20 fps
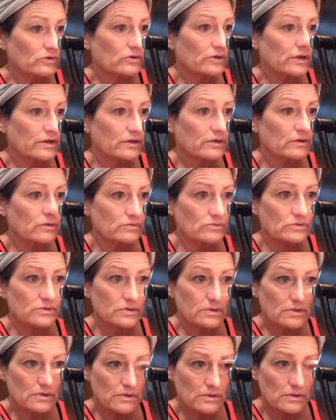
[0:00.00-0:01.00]
your
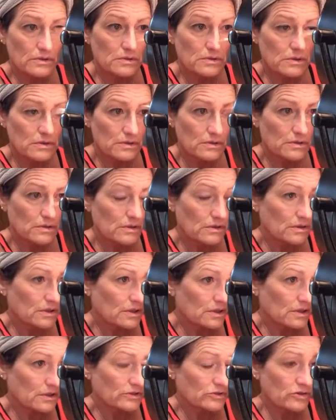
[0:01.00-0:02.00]
nose.
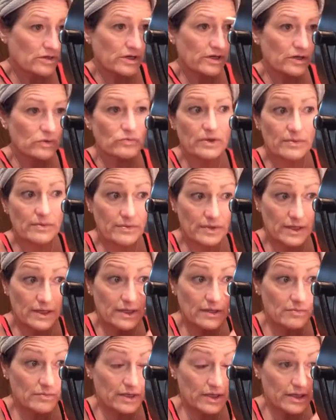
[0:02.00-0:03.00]
You're not going to rub it
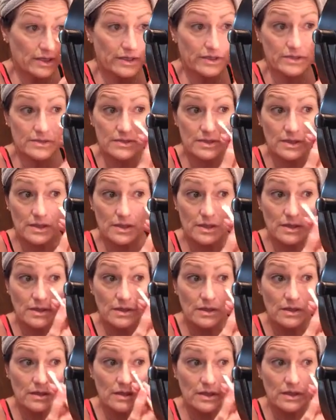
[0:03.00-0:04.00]
in because
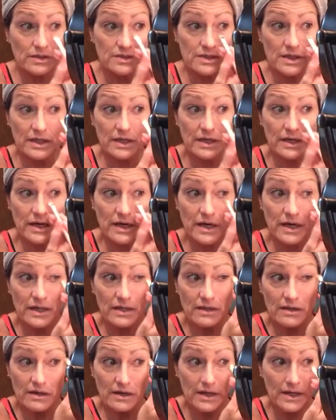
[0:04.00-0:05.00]
it's going to
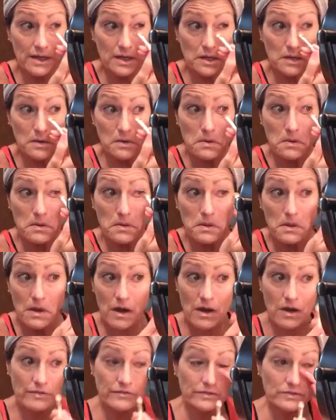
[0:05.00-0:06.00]
highlight
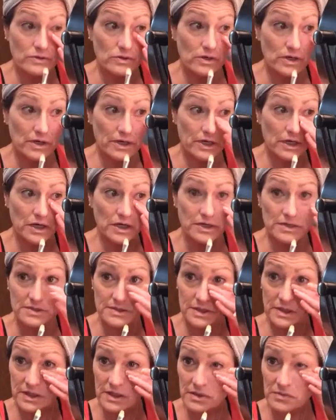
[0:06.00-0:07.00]
all the dark areas.
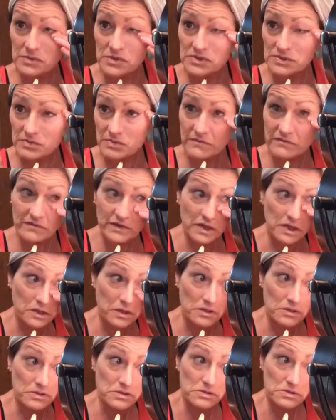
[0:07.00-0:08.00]
See, now I'm using my
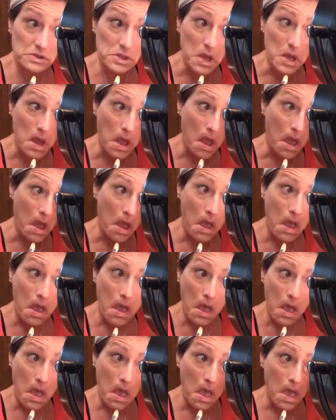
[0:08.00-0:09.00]
fingers.
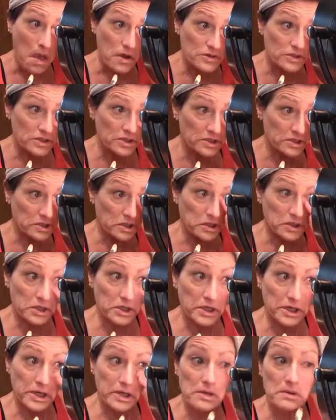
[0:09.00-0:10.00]
Trying to
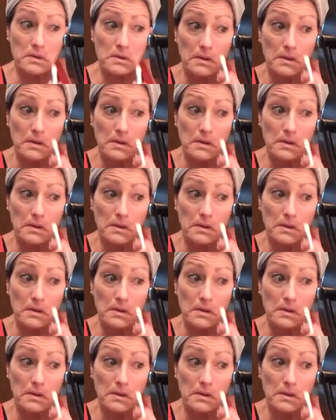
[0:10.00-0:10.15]
hurry.